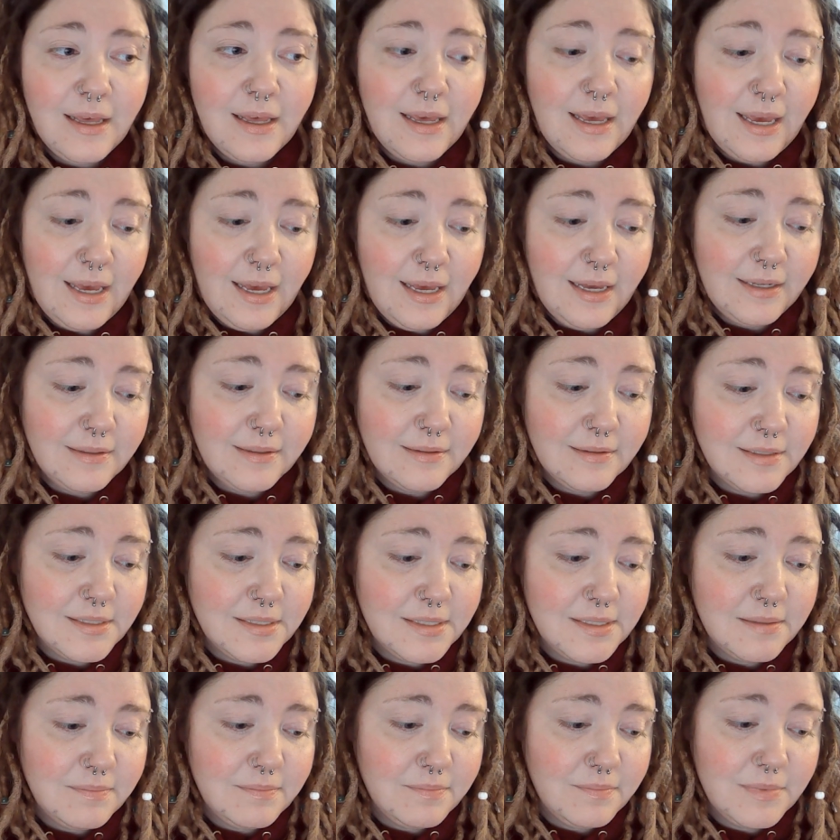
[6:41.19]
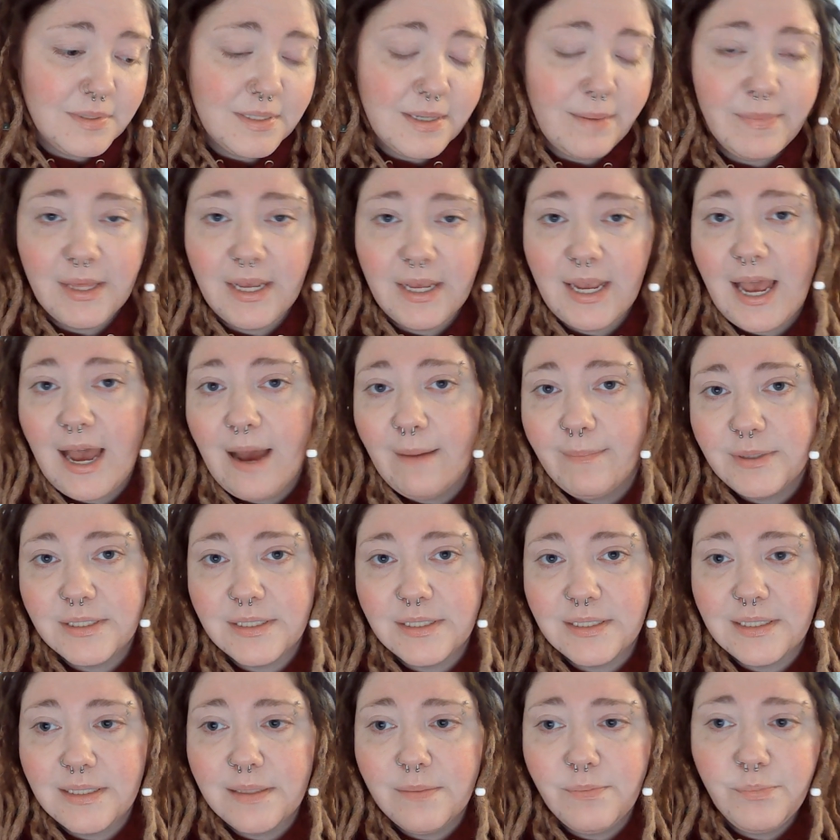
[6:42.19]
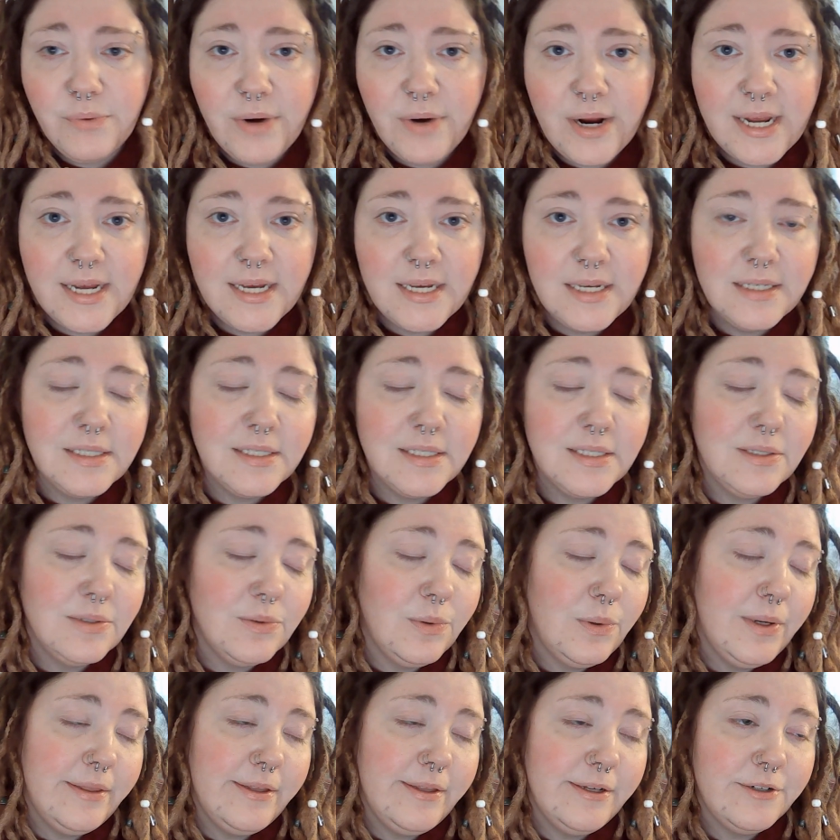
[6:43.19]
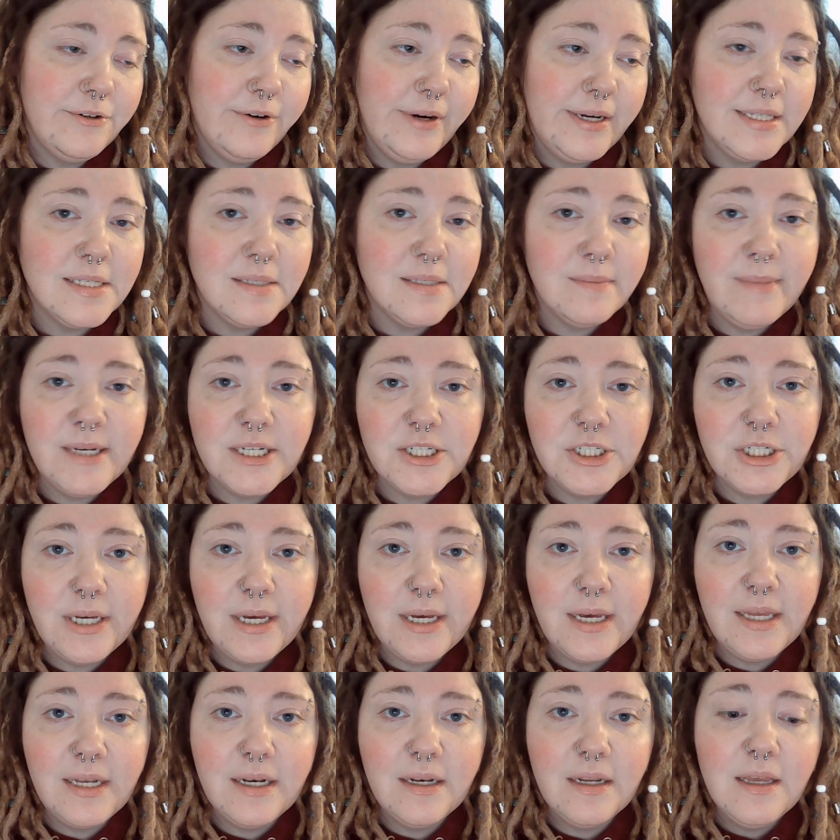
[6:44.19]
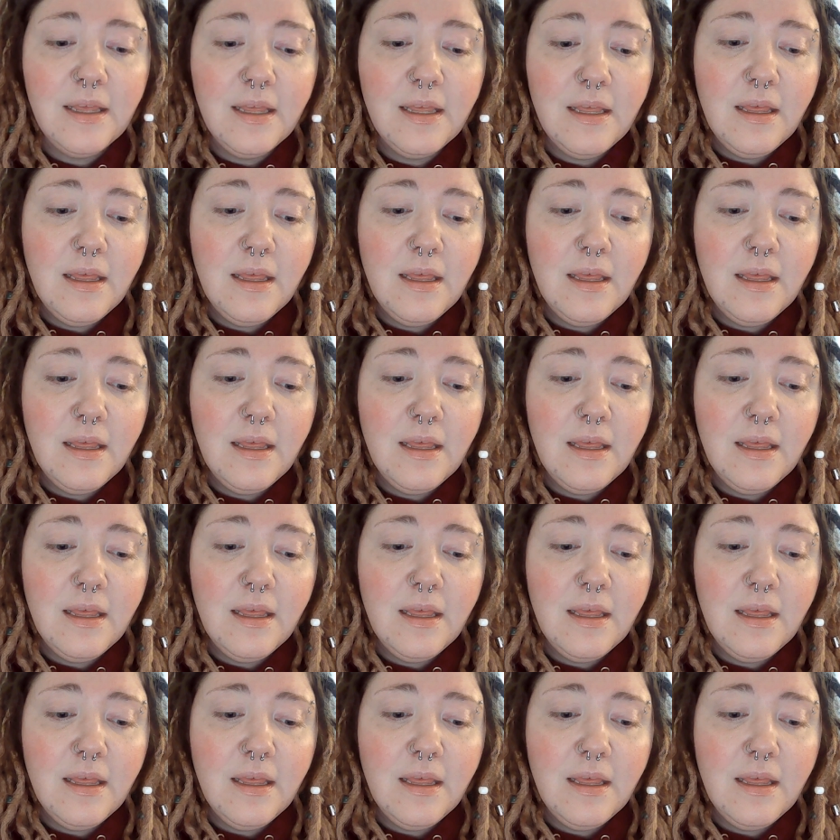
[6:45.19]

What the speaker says: and something happens to the brakes or the transmission,